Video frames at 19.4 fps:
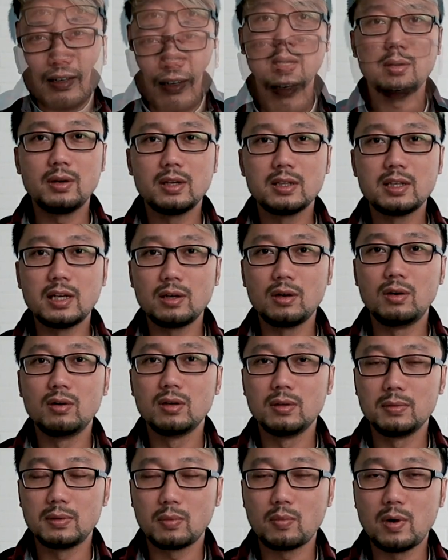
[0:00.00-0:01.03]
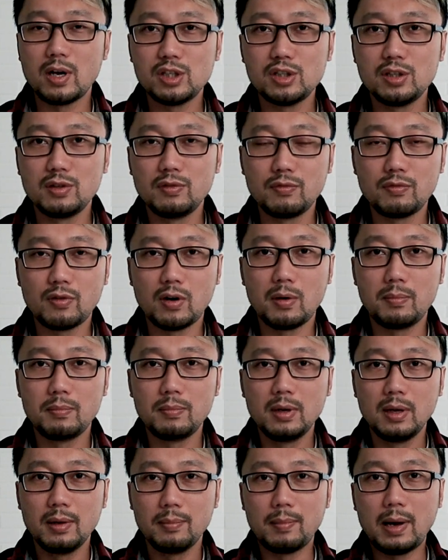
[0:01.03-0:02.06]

I'm gonna take all of the questions from